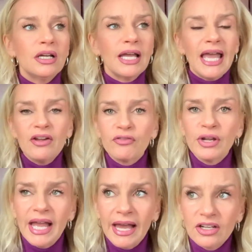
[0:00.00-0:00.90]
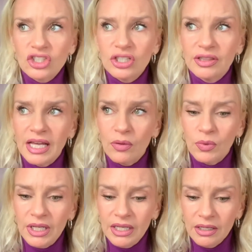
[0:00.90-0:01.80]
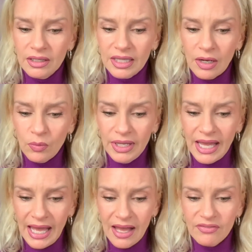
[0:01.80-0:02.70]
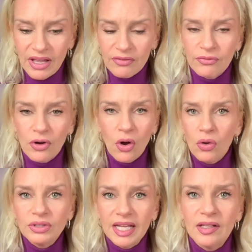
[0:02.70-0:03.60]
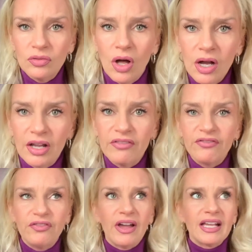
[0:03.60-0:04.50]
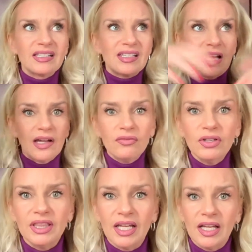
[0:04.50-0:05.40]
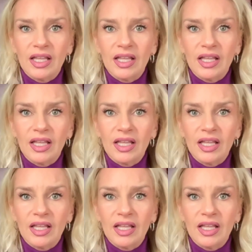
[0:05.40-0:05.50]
every action that we have all day long affects everything.